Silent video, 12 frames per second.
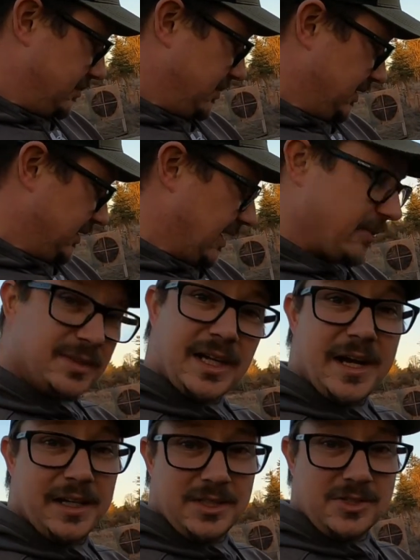But that was
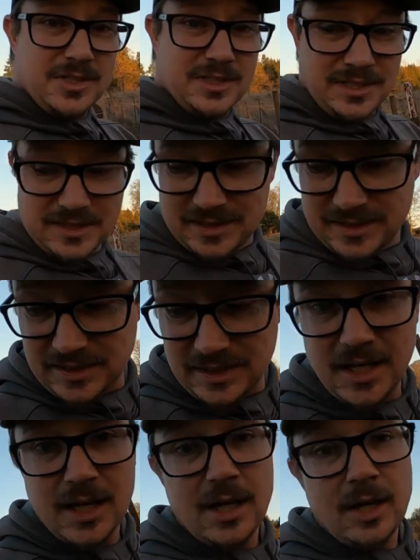kind of interesting to
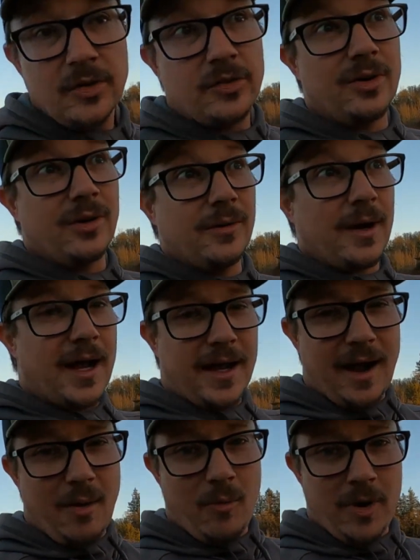see. So I
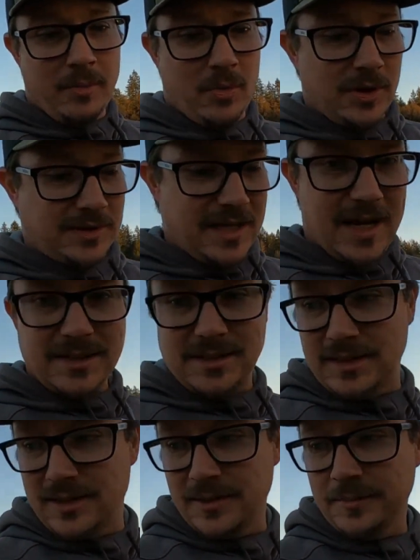got one more
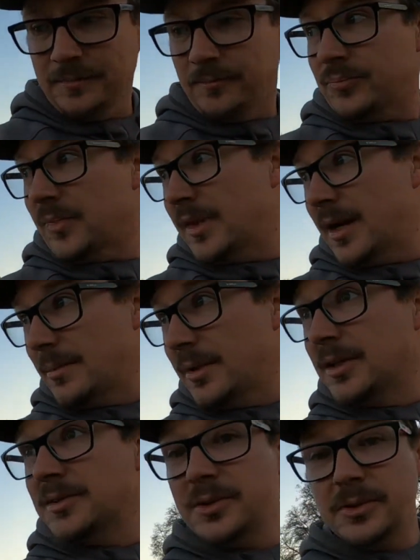test here that I'm
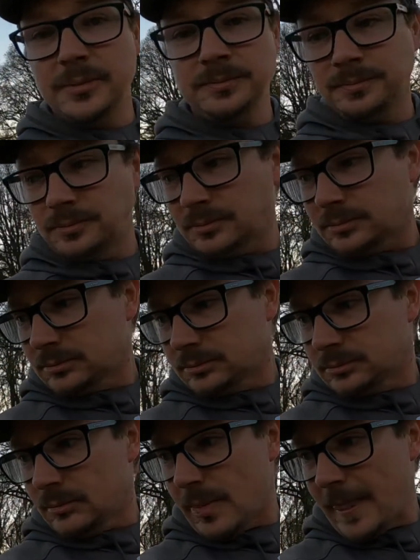going to do,
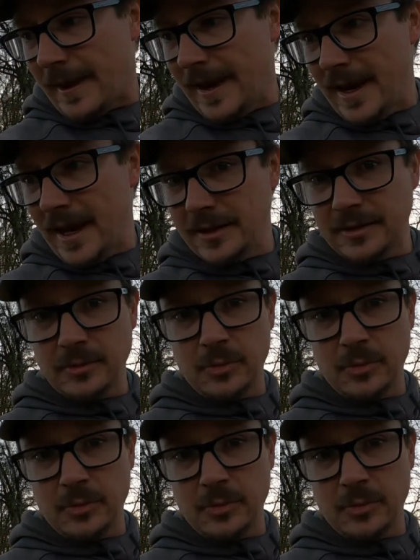and